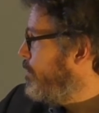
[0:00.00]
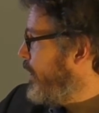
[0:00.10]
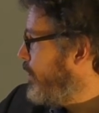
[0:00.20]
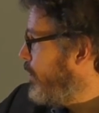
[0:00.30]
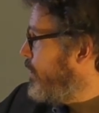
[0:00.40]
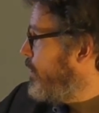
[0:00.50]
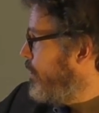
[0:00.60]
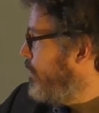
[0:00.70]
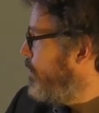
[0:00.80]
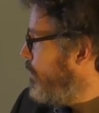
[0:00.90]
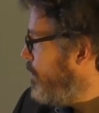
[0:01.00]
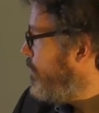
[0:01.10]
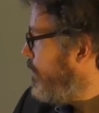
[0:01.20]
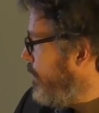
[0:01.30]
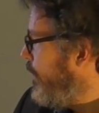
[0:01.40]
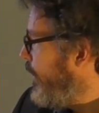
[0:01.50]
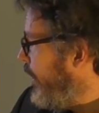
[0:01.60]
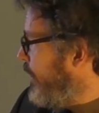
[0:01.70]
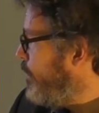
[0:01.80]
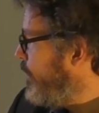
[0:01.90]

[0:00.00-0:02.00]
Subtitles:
Because in the case